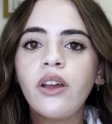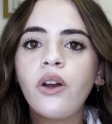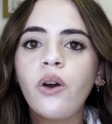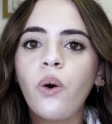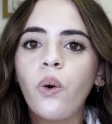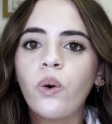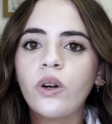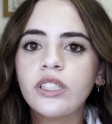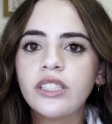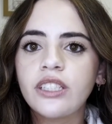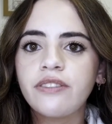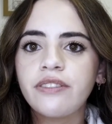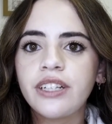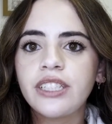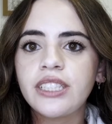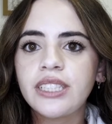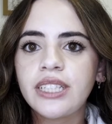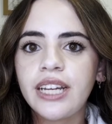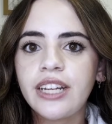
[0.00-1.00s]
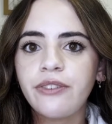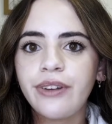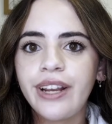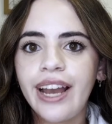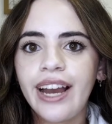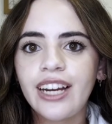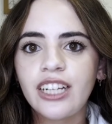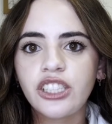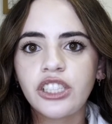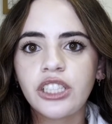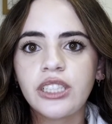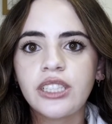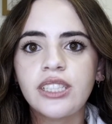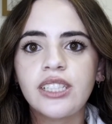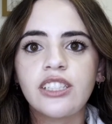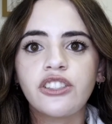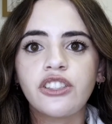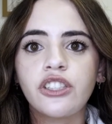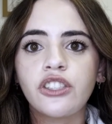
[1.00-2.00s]
or severe skin reactions
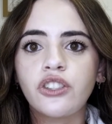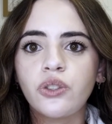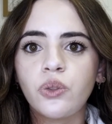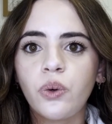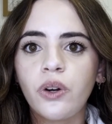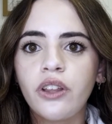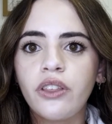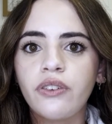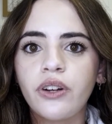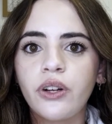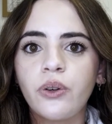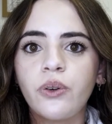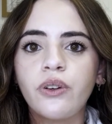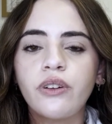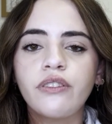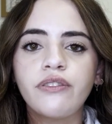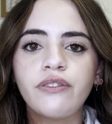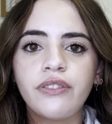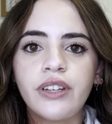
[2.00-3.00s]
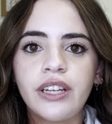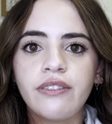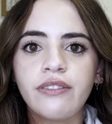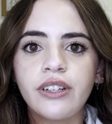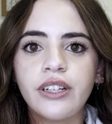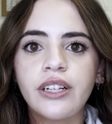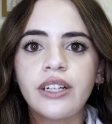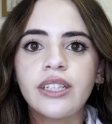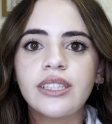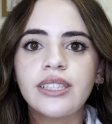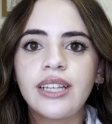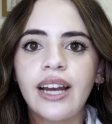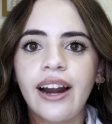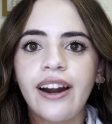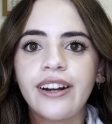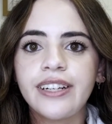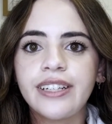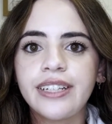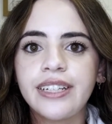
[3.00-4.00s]
such as sore throat, fever,
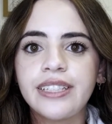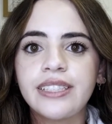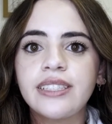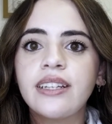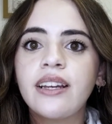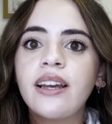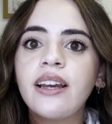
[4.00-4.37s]
tiredness,